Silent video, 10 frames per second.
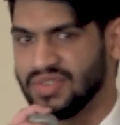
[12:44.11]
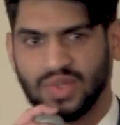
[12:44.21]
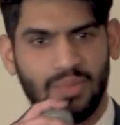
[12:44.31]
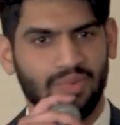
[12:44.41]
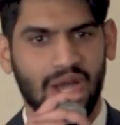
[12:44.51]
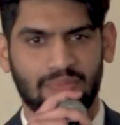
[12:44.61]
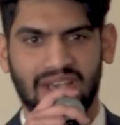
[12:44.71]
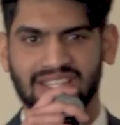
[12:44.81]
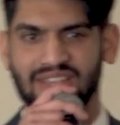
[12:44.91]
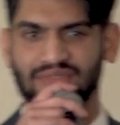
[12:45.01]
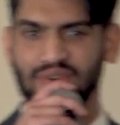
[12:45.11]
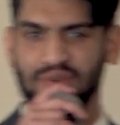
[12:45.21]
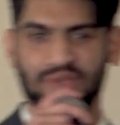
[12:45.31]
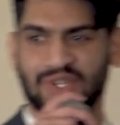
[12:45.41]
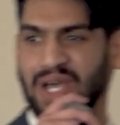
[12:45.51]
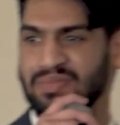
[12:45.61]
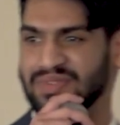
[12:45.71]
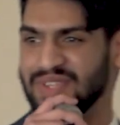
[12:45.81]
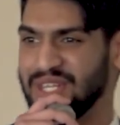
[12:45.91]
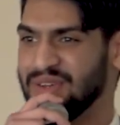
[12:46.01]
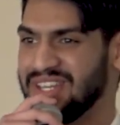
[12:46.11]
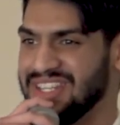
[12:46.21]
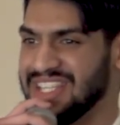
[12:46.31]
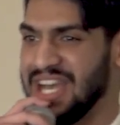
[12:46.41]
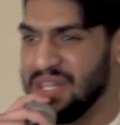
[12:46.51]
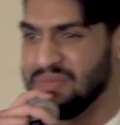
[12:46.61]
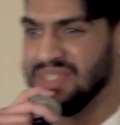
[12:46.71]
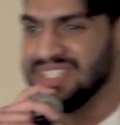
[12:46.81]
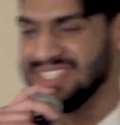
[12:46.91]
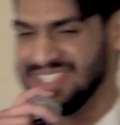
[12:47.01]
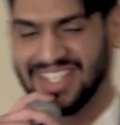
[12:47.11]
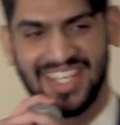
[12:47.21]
So I brought back that Photoshop and video editing element.